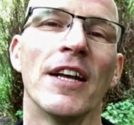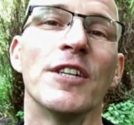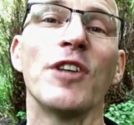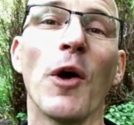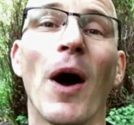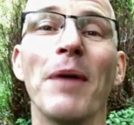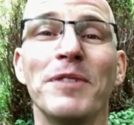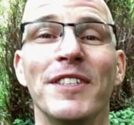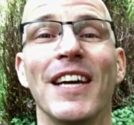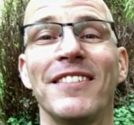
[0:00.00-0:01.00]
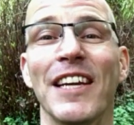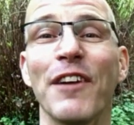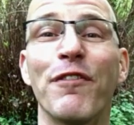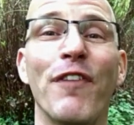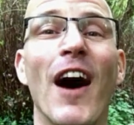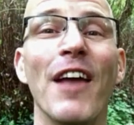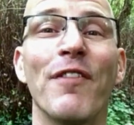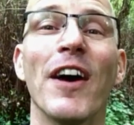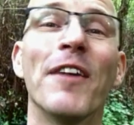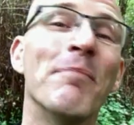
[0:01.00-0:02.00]
So I'm suggesting
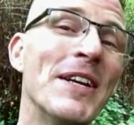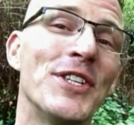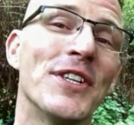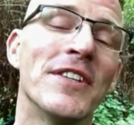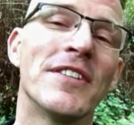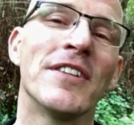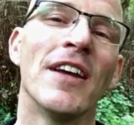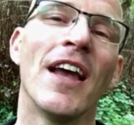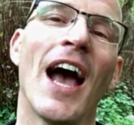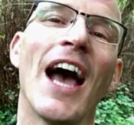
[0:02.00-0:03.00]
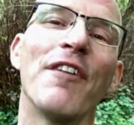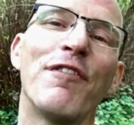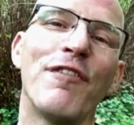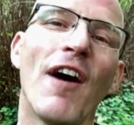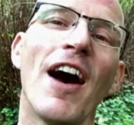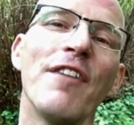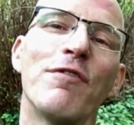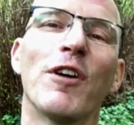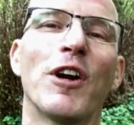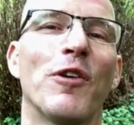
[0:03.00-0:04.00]
5 admissions and 5
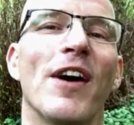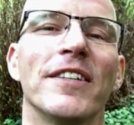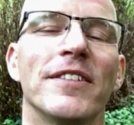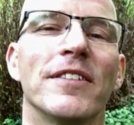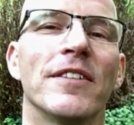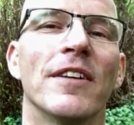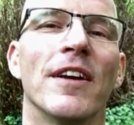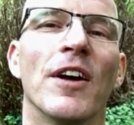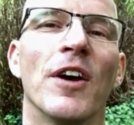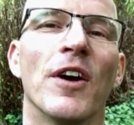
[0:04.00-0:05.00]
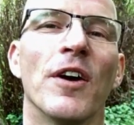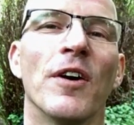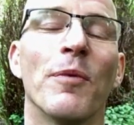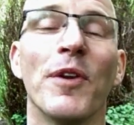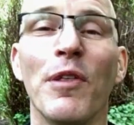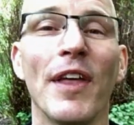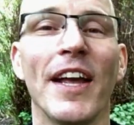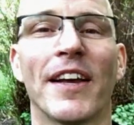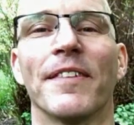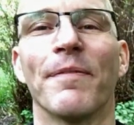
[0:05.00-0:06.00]
requests. What do you
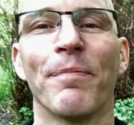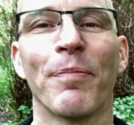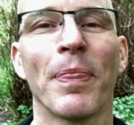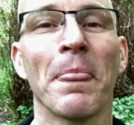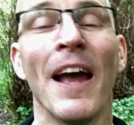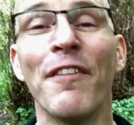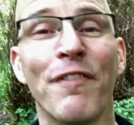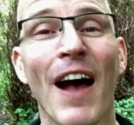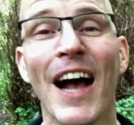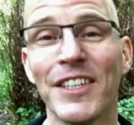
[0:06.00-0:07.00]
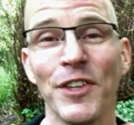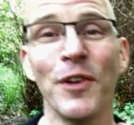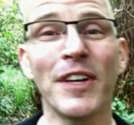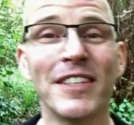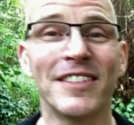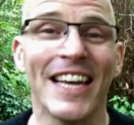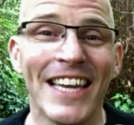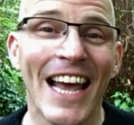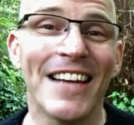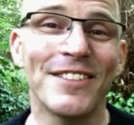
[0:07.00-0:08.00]
think? In fact, you can say
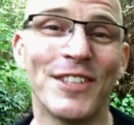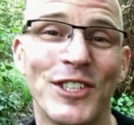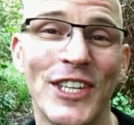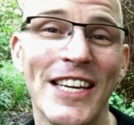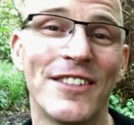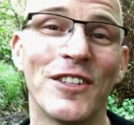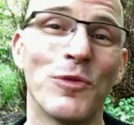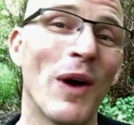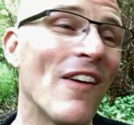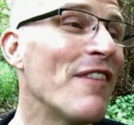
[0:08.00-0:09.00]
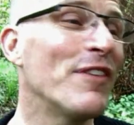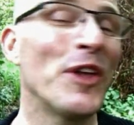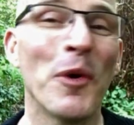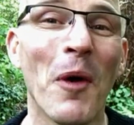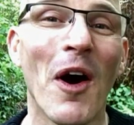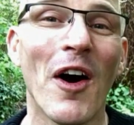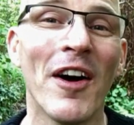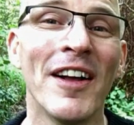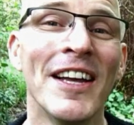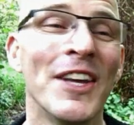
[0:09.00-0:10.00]
yes to Jesus wherever you
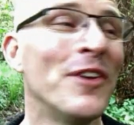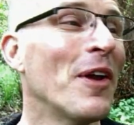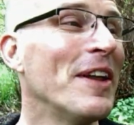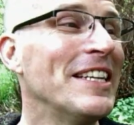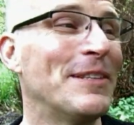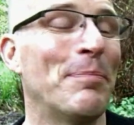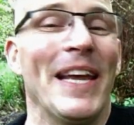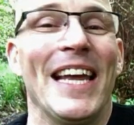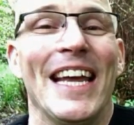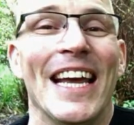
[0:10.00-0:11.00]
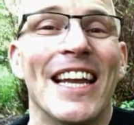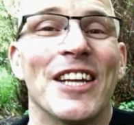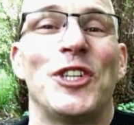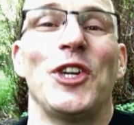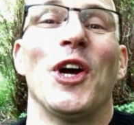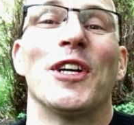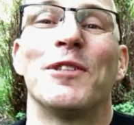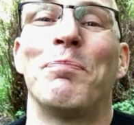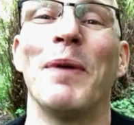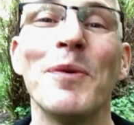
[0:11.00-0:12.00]
are. You don't need to be in a
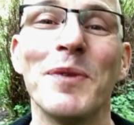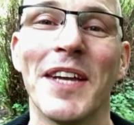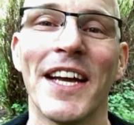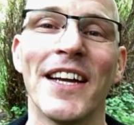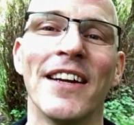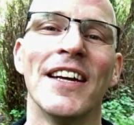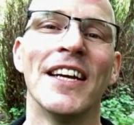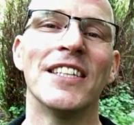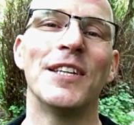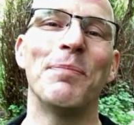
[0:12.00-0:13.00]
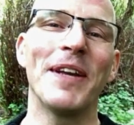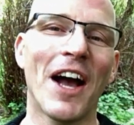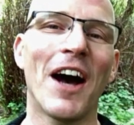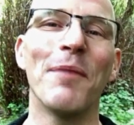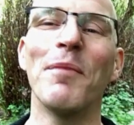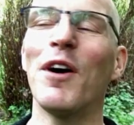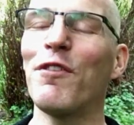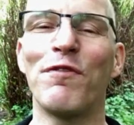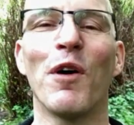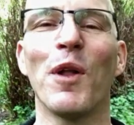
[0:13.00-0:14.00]
church building to become a
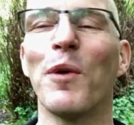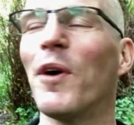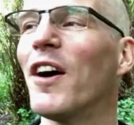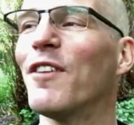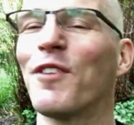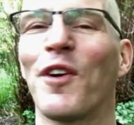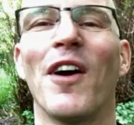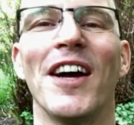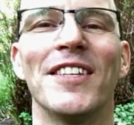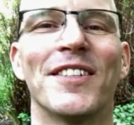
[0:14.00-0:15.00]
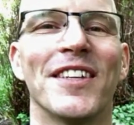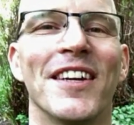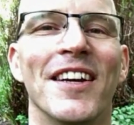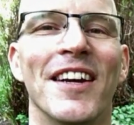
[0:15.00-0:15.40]
follower of Christ.